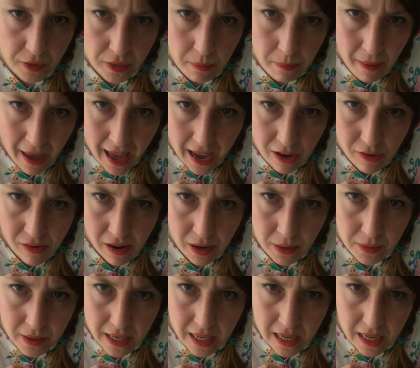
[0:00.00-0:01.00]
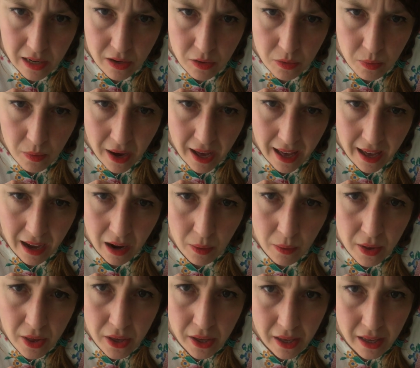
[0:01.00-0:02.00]
with the background in as well.
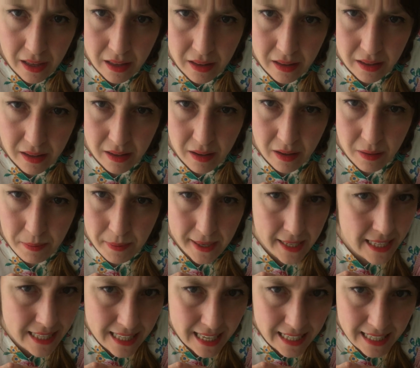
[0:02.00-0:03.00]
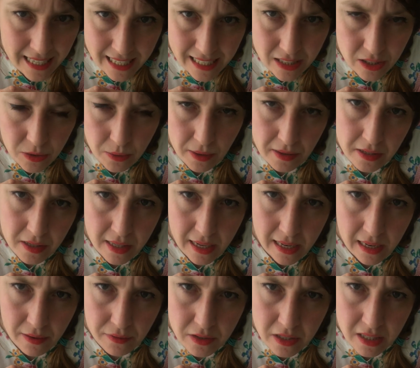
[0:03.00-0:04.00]
And please send it in to us, because I
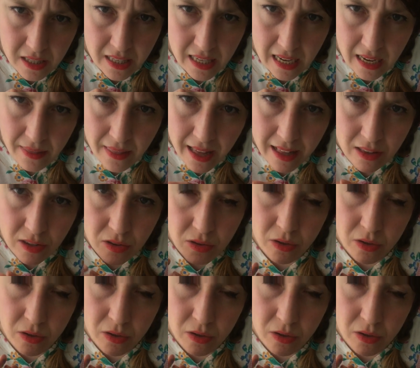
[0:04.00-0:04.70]
love to see it. That's